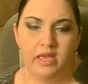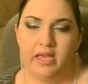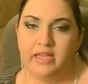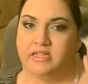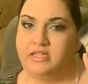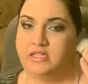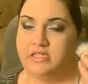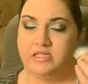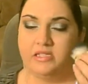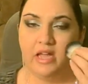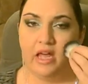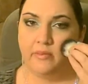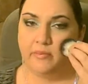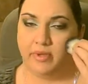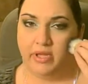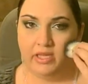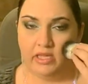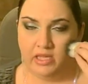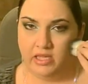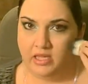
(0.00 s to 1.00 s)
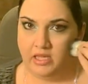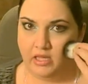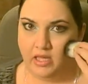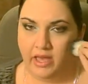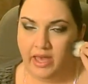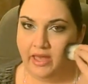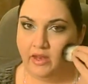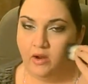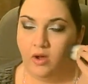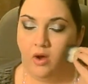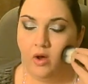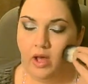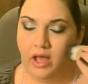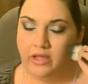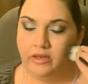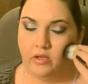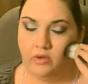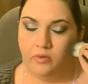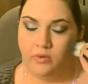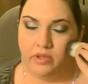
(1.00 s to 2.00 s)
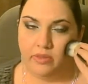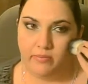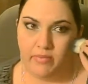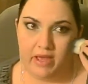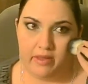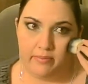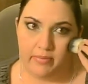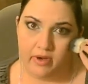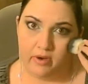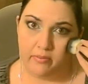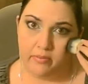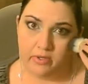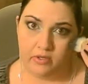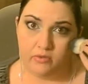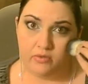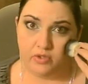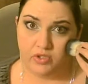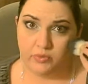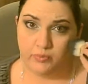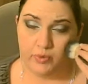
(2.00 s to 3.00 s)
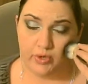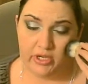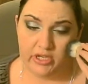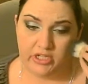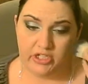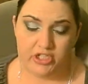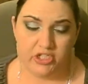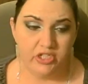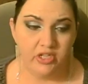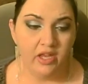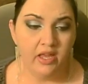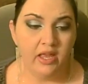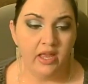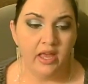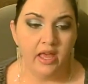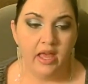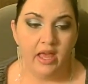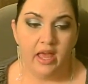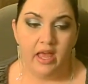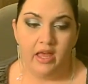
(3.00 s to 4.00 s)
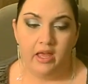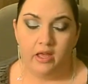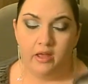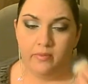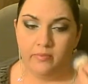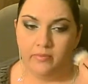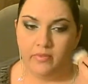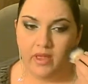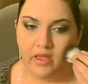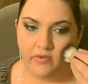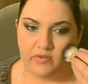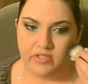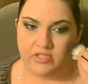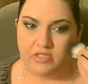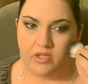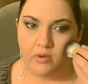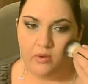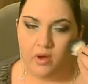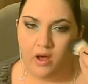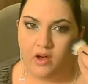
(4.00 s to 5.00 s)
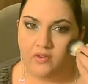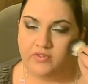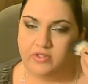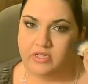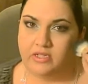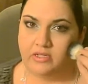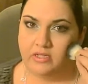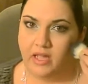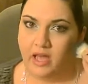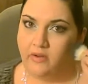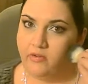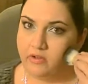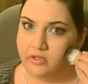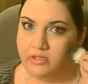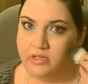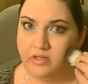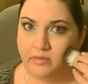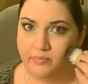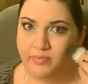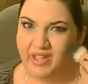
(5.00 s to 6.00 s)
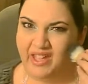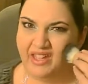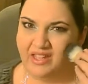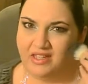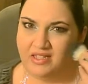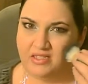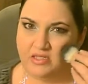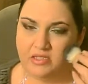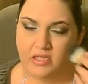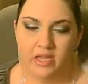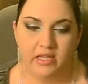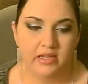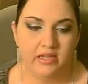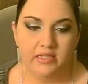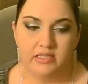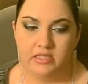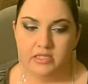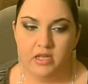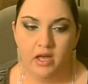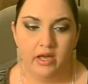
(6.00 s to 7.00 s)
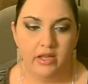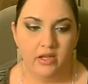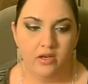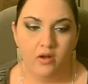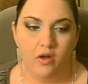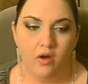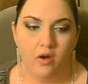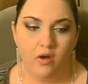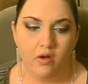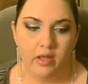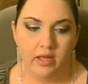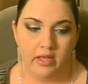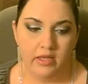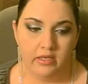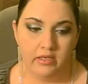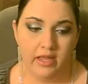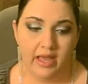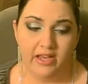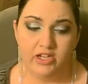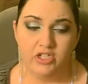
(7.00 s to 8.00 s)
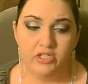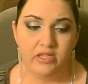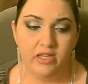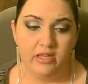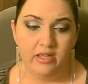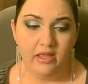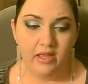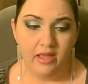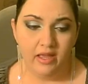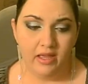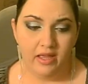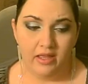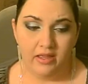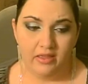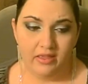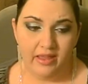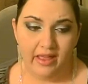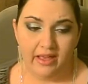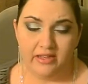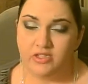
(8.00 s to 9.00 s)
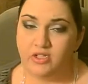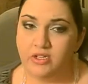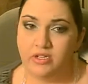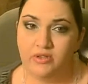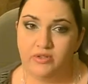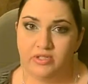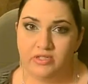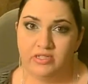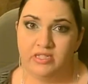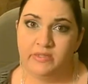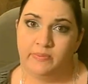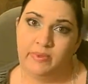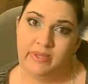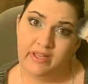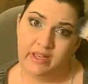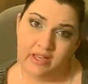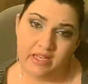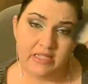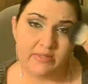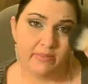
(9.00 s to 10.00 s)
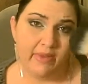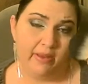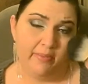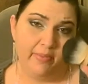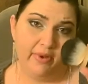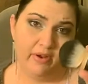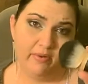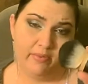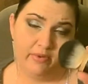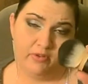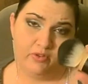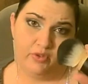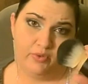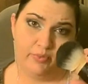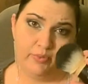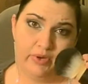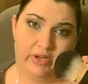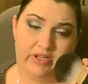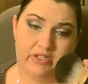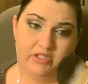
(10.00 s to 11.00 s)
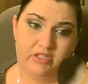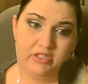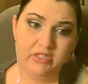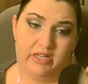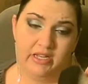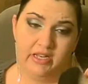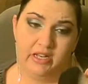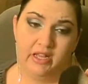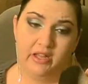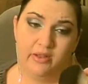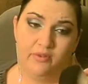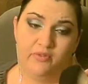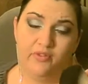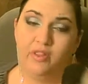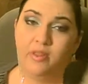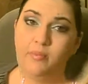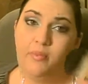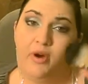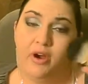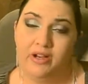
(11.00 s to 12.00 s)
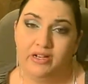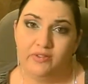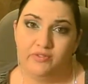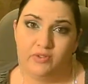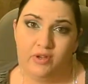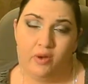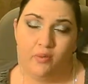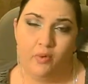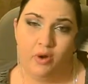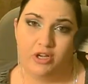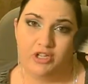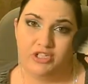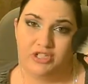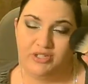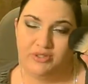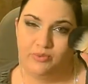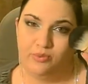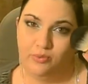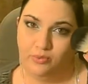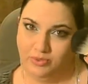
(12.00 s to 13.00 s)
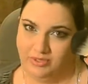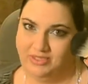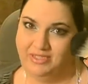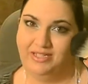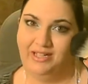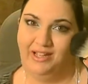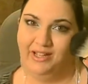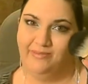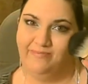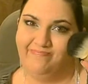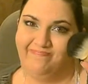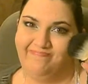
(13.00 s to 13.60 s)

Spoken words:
It is not picky at all. I know with my Bare Minerals brush, every so often I would get picked, and it's not at all. And actually, I started using this because my Bare Minerals brush, it fell apart after I washed it one time.